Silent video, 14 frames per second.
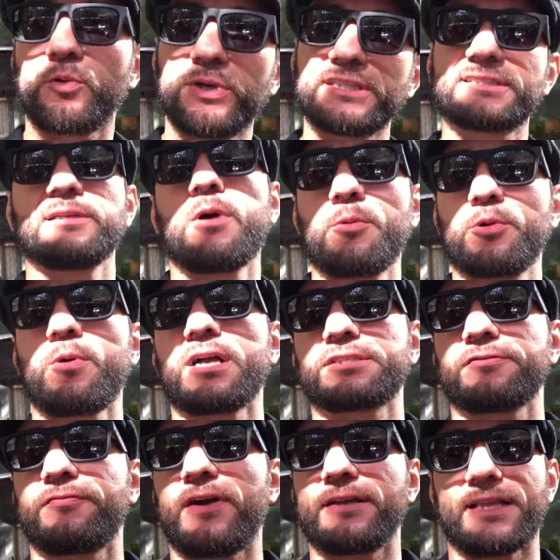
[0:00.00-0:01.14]
what we see when we watch
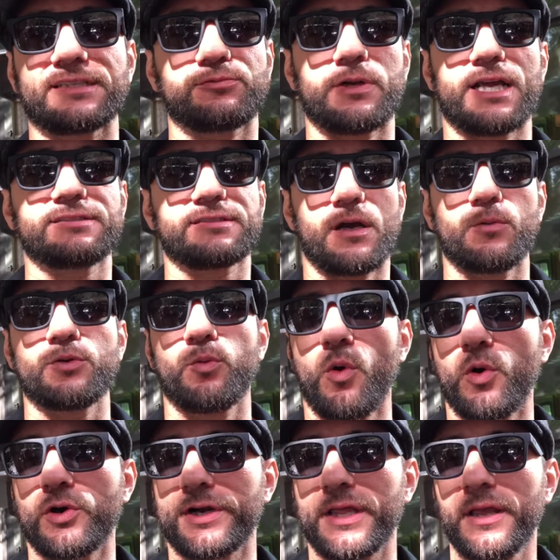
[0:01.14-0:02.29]
a fight. That's what I saw with
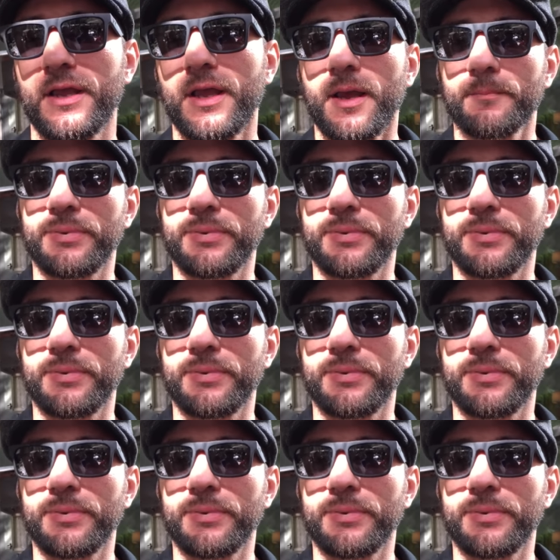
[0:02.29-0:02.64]
Ward.